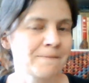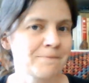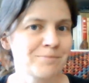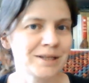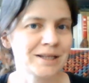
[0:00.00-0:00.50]

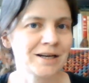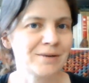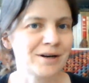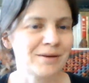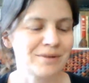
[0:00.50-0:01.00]
but then I
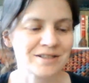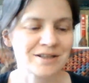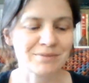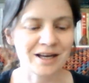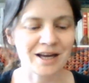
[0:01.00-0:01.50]
might mess up
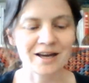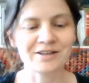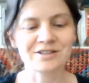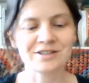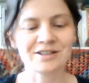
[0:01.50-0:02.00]
my
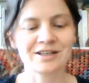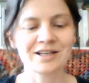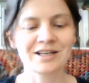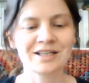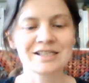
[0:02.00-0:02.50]
gauge,
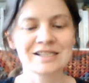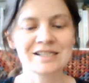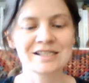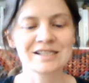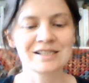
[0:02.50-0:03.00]

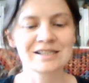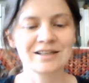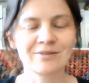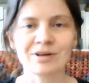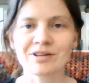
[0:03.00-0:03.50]

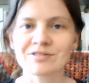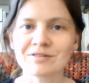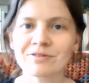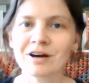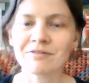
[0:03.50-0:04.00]
because
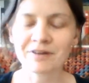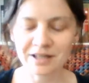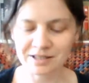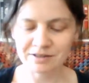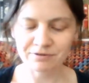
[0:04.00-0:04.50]
I find
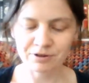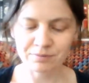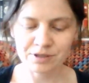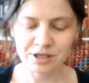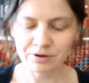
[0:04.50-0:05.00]
that different
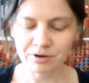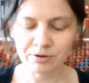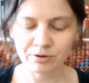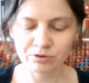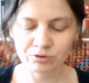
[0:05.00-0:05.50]

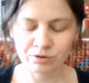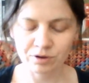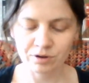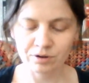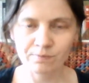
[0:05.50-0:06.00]
materials
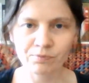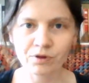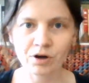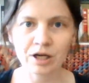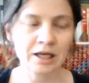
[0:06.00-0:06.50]

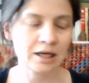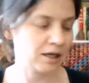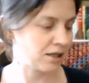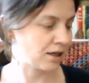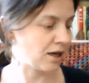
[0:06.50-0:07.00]
in
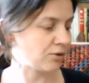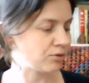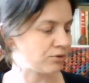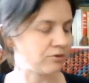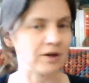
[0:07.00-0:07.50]
knitting
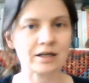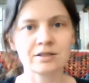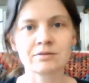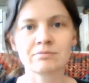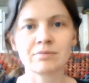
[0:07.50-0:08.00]
needles
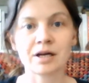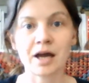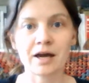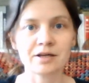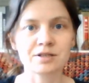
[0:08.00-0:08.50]
affect my
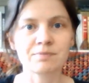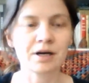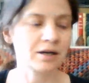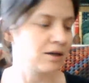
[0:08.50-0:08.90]
gauge, but